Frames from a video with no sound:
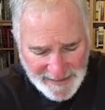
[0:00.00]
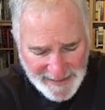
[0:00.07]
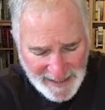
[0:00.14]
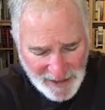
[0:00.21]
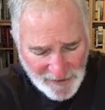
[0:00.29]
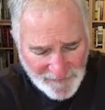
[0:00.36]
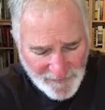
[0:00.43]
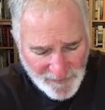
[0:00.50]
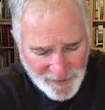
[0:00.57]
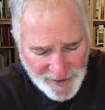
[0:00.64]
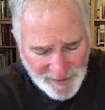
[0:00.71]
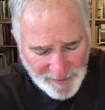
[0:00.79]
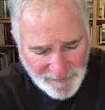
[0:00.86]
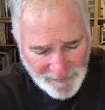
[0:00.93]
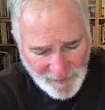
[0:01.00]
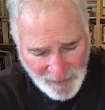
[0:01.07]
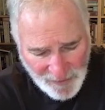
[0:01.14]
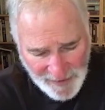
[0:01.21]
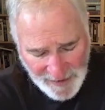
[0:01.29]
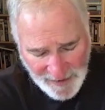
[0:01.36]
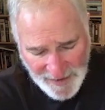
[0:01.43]
California
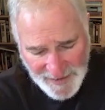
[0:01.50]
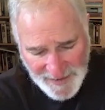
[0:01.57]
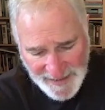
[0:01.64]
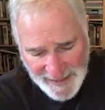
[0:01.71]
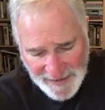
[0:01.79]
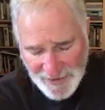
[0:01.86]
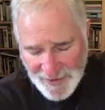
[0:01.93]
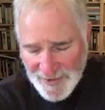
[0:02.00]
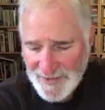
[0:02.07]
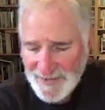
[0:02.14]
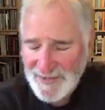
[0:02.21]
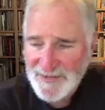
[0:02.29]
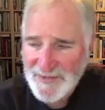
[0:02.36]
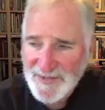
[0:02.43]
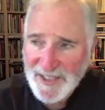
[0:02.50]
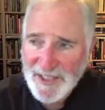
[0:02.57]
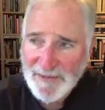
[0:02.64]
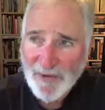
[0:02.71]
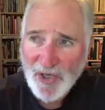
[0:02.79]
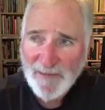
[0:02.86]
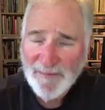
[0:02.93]
before, in Los Angeles and
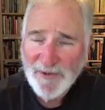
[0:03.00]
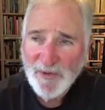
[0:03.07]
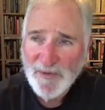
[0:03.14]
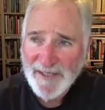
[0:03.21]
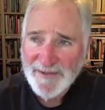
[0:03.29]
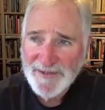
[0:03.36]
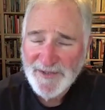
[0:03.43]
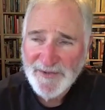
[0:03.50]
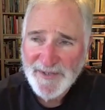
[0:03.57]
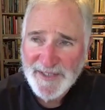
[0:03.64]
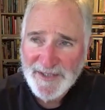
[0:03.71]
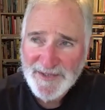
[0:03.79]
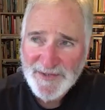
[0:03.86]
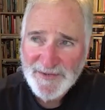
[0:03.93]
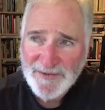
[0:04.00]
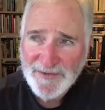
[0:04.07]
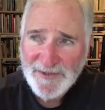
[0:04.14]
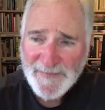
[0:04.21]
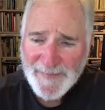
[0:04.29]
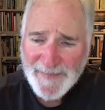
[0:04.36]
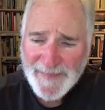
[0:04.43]
Santa Barbara when I was going to
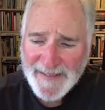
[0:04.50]
school.